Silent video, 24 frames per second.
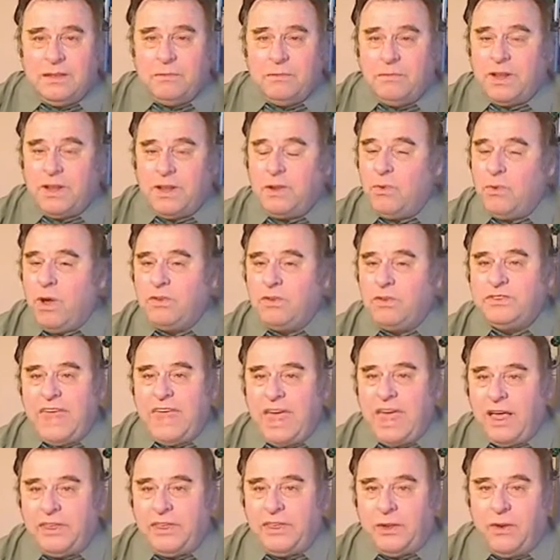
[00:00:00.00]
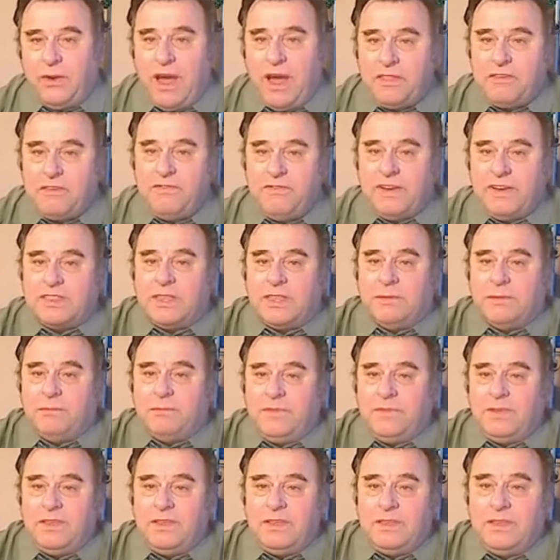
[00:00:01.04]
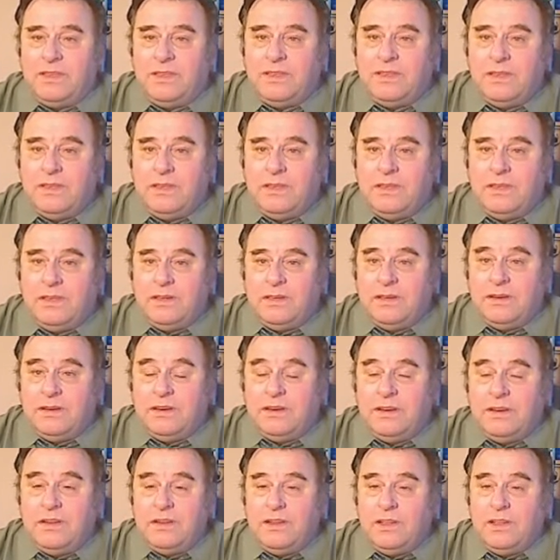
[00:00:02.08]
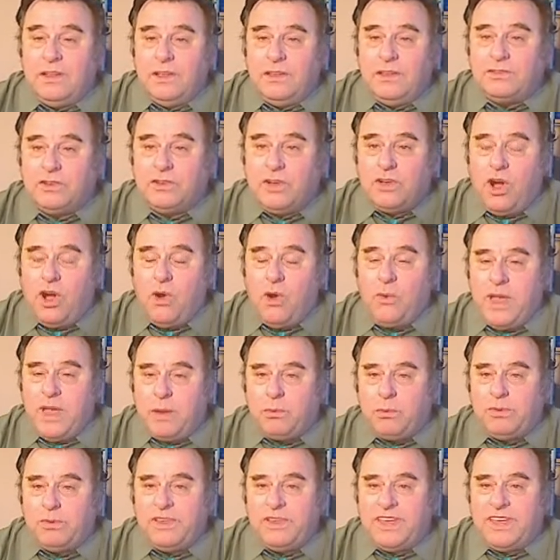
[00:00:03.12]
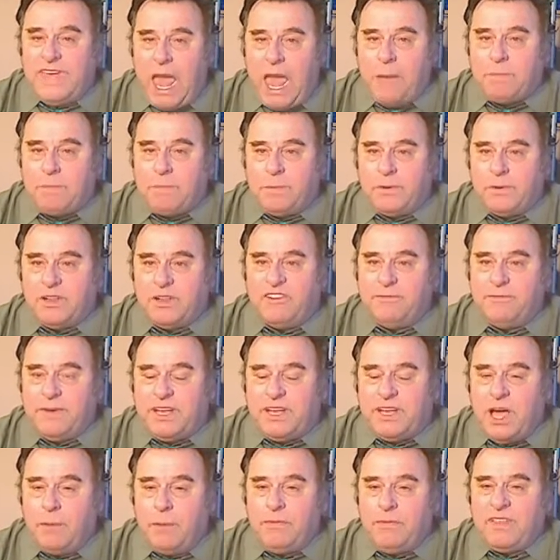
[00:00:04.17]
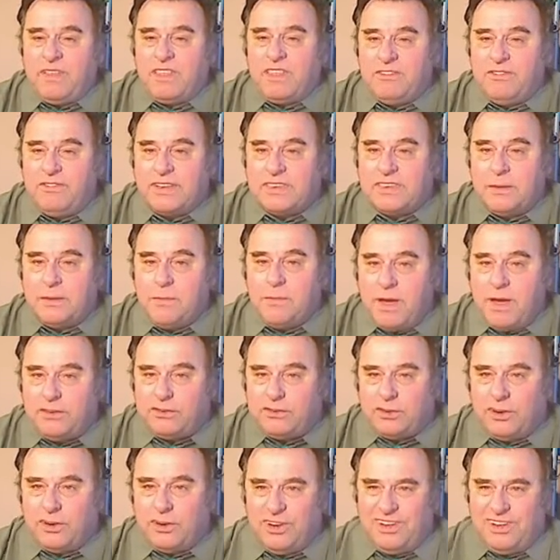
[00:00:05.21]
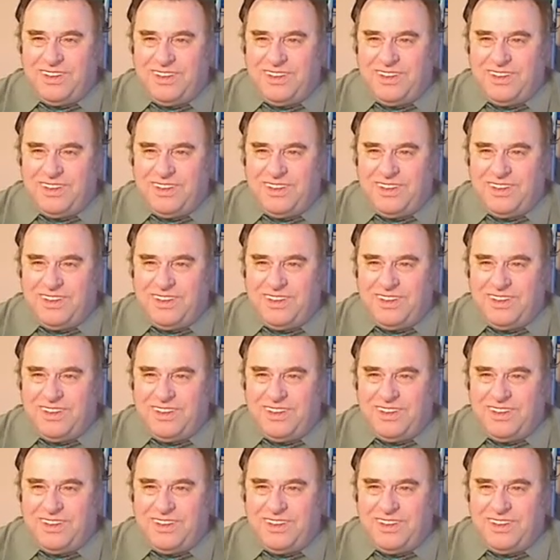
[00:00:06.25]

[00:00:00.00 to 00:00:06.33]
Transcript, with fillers: but it won't tell you how the victim is co-equally capable of becoming the victimizer.